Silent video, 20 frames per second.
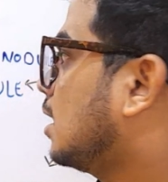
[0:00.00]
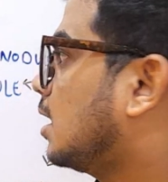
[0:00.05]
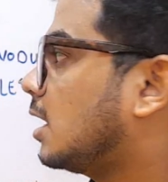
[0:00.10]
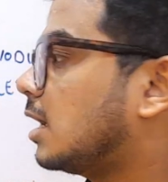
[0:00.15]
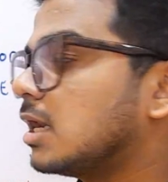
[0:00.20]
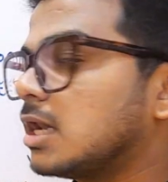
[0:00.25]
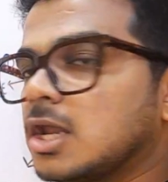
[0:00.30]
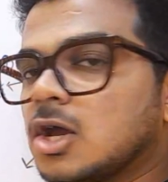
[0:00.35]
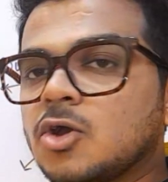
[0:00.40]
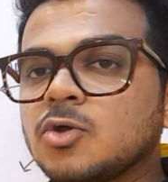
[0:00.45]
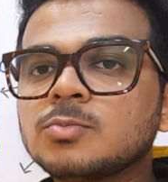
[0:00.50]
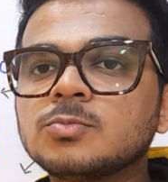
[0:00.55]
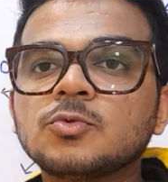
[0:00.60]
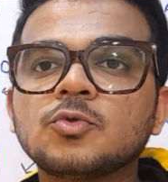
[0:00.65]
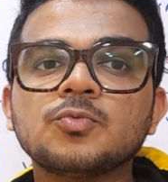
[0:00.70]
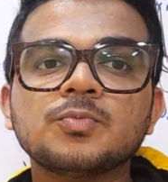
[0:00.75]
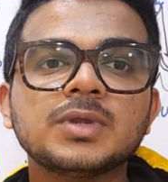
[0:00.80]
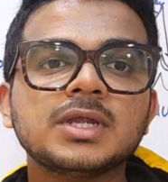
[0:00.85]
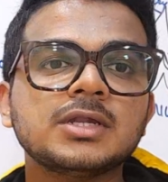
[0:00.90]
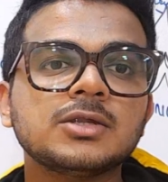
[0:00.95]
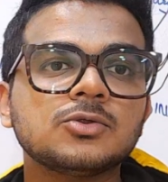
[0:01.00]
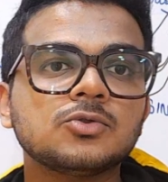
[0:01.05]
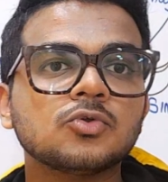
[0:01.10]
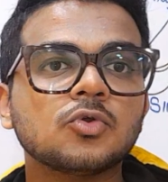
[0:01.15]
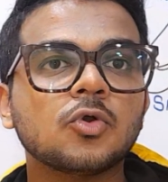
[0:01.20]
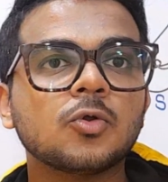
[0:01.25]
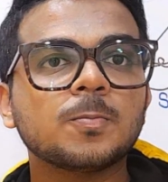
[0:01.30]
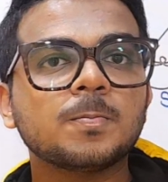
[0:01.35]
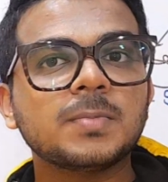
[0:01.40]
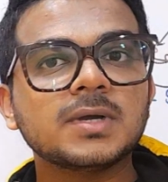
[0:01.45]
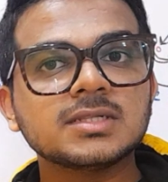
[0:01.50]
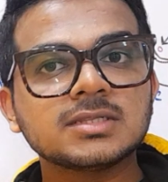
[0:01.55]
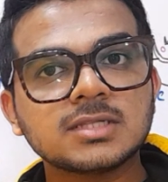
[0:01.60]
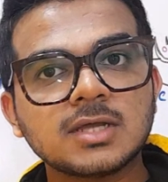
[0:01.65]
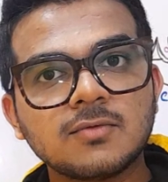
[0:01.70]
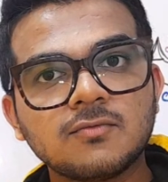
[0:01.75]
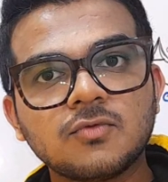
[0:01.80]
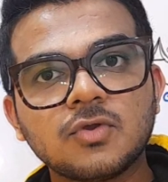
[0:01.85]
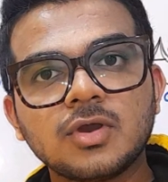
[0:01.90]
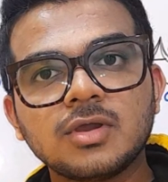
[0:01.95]
allow movement to open
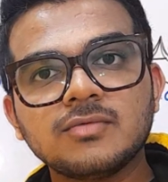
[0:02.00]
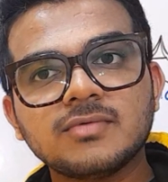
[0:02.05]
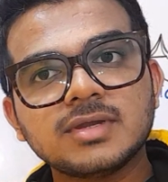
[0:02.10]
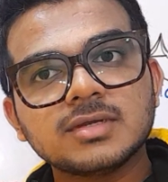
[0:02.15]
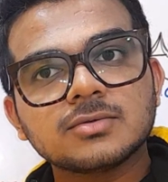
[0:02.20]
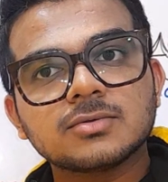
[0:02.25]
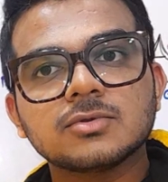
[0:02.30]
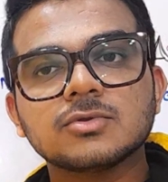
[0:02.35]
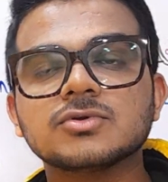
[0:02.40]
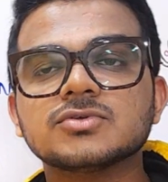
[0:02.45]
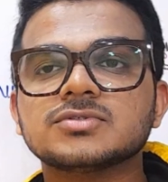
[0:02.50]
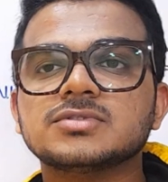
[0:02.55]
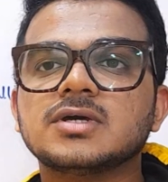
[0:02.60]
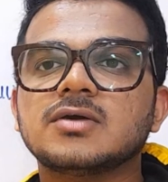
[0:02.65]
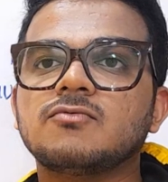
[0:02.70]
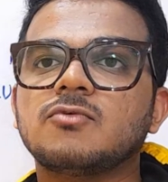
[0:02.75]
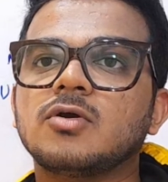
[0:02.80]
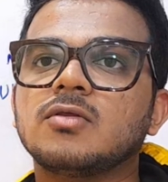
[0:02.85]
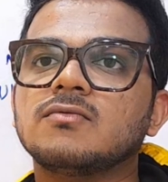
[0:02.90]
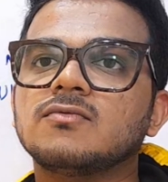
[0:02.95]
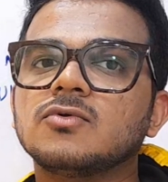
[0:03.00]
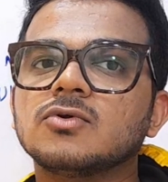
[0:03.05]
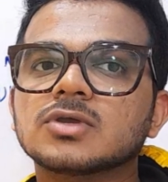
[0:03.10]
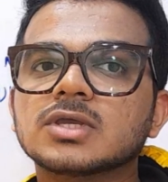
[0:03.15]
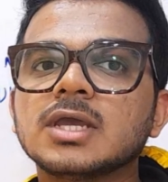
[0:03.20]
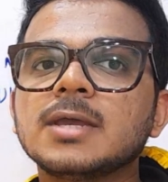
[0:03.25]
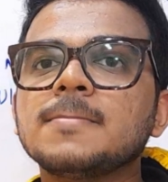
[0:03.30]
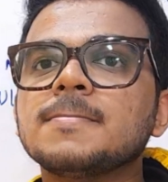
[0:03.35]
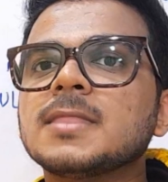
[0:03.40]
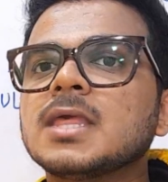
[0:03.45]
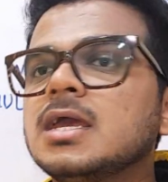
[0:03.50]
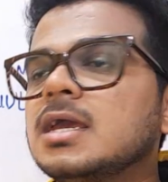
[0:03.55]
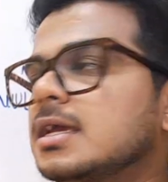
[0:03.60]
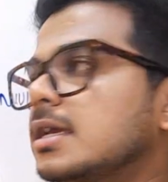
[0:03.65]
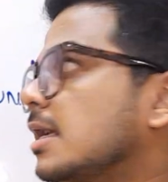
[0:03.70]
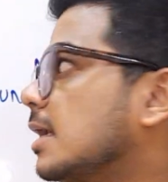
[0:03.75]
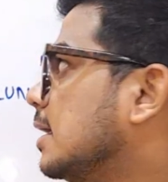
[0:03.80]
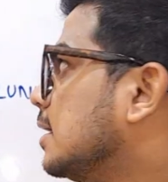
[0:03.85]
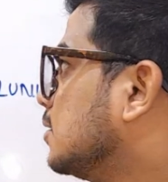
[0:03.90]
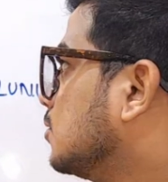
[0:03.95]
the valve and close the valve.
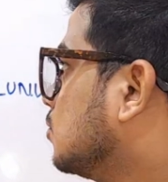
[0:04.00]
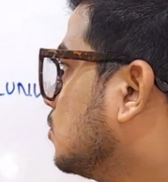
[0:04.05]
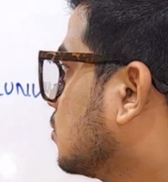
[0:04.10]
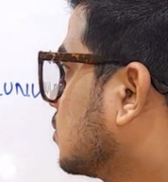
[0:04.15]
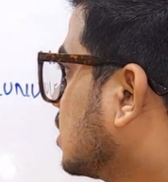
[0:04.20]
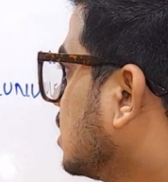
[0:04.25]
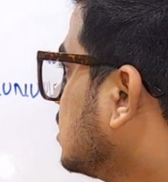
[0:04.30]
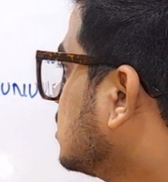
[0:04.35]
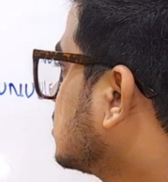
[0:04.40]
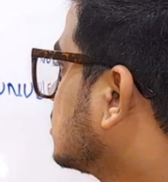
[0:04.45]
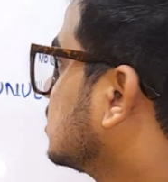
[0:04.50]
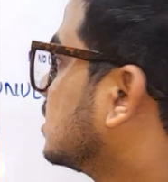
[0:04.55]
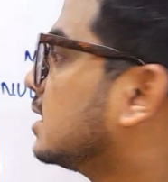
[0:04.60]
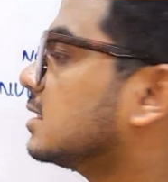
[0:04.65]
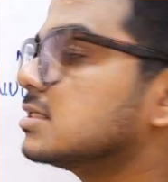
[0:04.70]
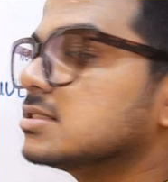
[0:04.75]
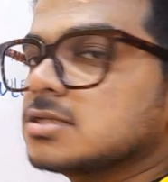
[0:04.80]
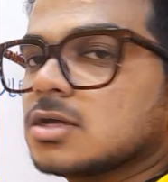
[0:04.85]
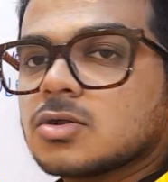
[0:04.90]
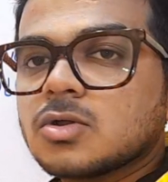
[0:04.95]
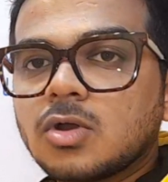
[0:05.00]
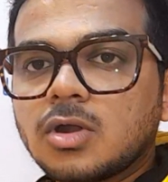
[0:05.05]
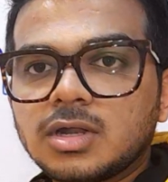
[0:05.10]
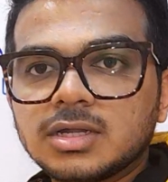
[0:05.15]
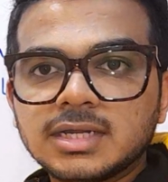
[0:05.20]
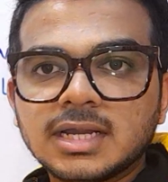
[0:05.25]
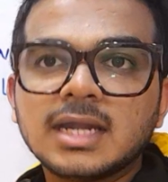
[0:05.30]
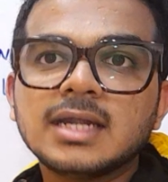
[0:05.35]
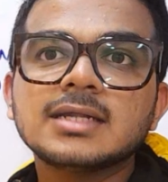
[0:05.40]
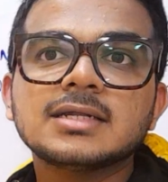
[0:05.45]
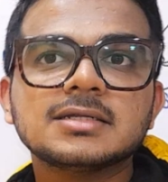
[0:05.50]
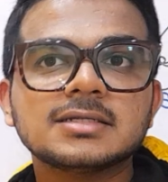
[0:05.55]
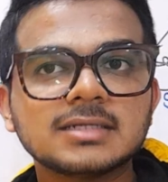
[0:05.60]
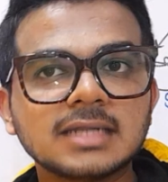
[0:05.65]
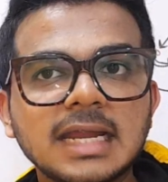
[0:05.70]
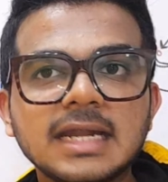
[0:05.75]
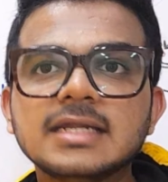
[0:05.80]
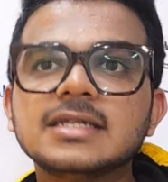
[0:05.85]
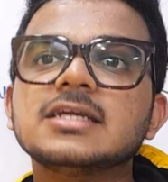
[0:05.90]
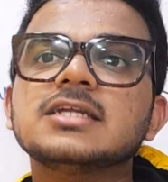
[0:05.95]
Okay, that is the cordia
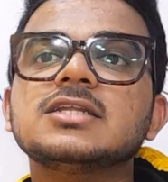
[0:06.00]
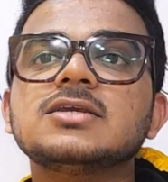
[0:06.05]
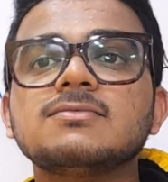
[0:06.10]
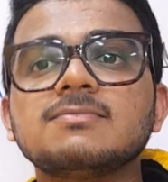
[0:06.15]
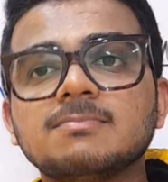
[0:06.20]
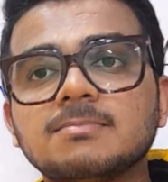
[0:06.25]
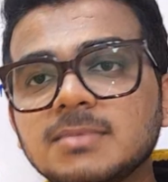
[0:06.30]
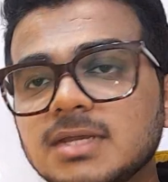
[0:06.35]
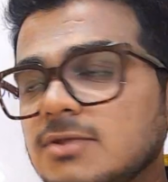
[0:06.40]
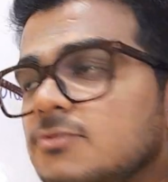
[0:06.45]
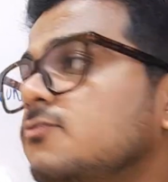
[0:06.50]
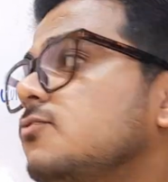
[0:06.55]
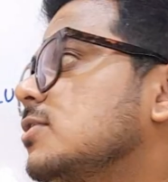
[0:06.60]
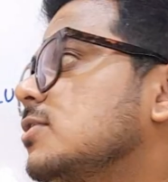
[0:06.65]
tendini main